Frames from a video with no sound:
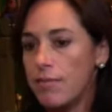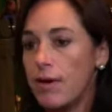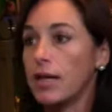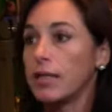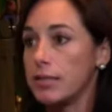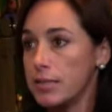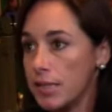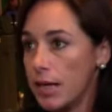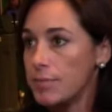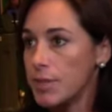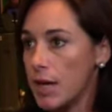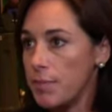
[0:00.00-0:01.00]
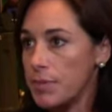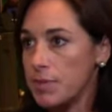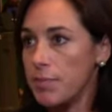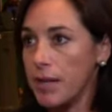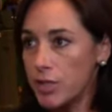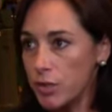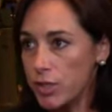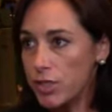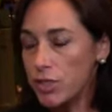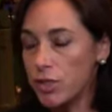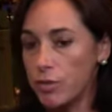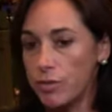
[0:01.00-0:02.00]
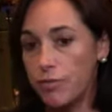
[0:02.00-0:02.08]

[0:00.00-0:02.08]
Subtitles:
violence comes up as a major issue.